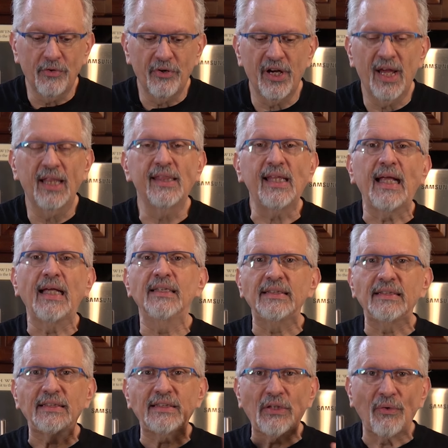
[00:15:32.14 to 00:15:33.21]
create
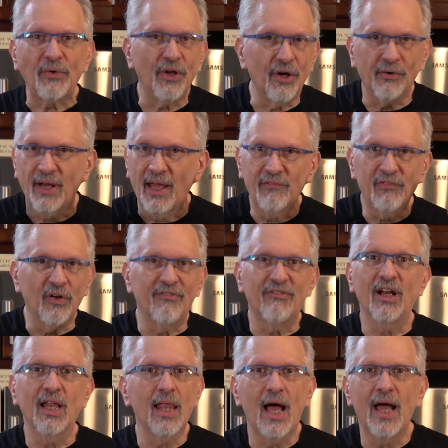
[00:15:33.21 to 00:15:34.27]
these so you don't have to
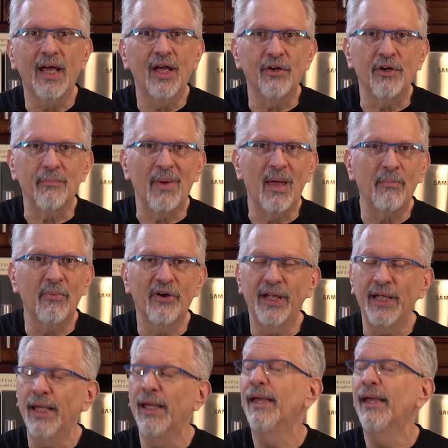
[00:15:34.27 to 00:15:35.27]
rely on your memory.